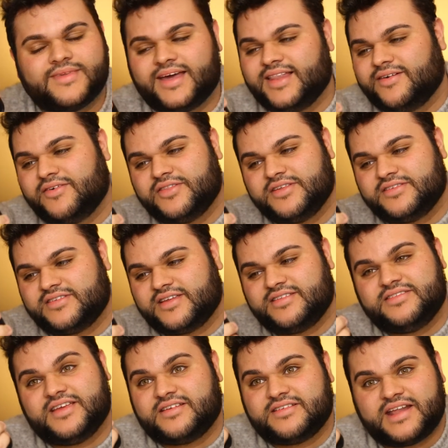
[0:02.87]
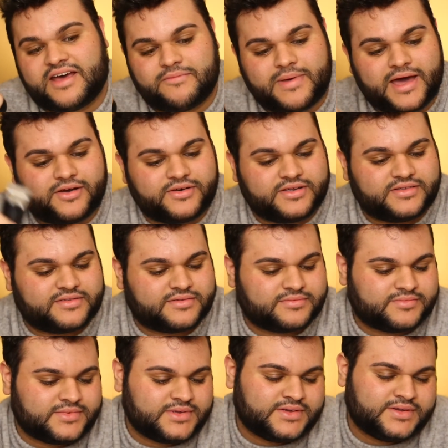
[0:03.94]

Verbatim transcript: I like what this said, doesn't have batteries.